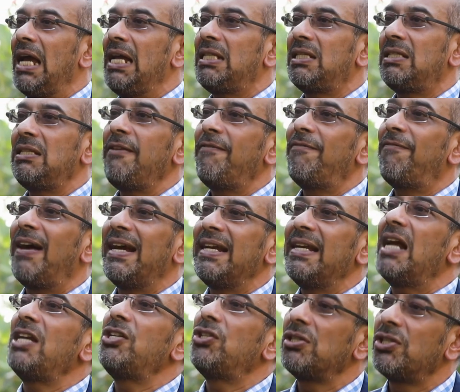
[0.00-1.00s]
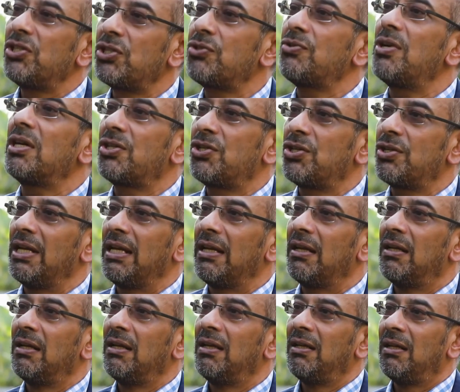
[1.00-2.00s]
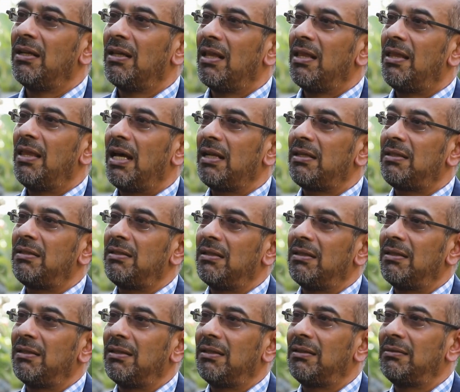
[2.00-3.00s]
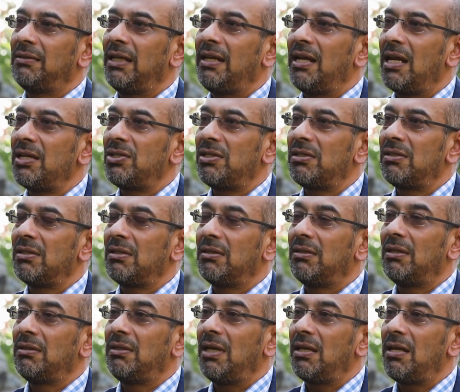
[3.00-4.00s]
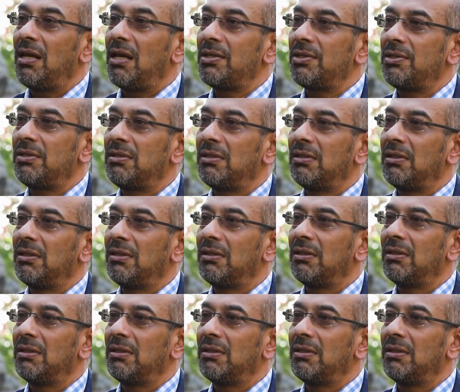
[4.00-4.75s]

it's the financial structuring that has